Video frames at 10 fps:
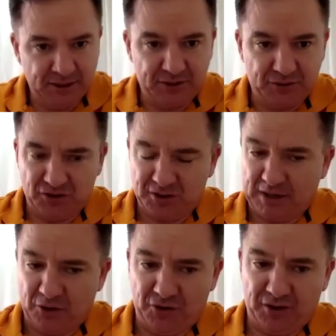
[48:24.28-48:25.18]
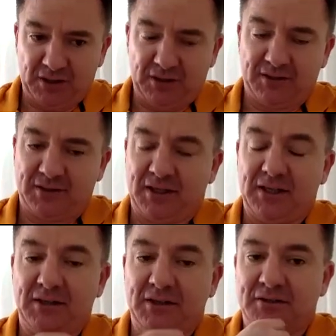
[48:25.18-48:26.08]
stories about hercules and
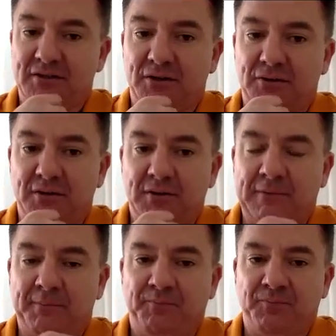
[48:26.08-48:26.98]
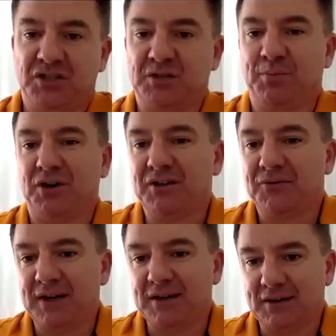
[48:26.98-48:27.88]
achilles and so on despite the
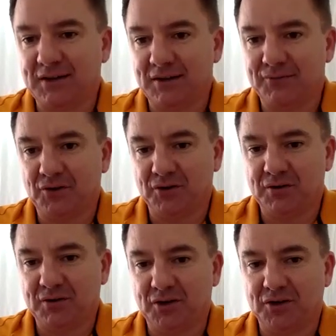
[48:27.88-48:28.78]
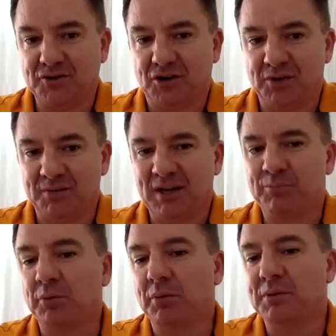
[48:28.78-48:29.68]
fact that they've got no time
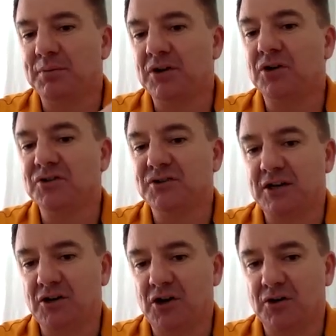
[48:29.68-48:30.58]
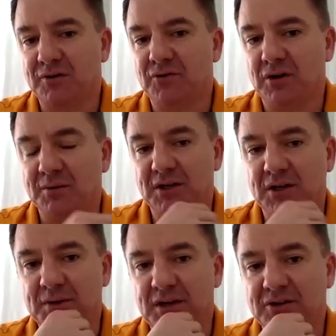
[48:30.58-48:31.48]
and probably because they know they've got a
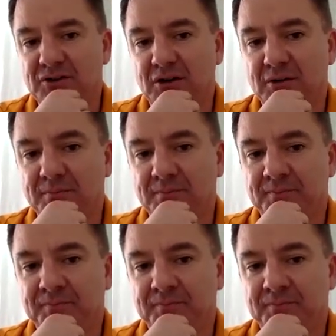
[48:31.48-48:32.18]
limited amount of time